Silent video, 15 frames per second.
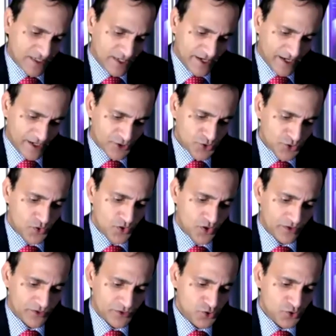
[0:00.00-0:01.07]
there are
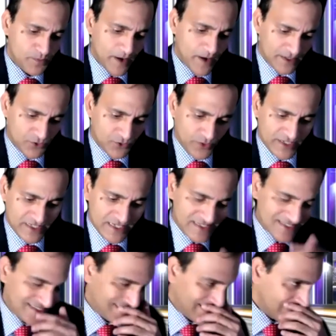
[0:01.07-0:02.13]
two-part questions
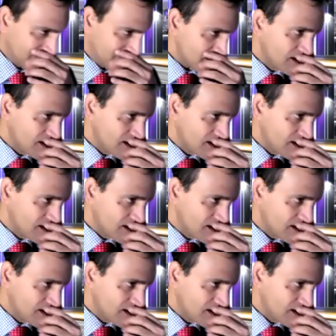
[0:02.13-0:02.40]
in that.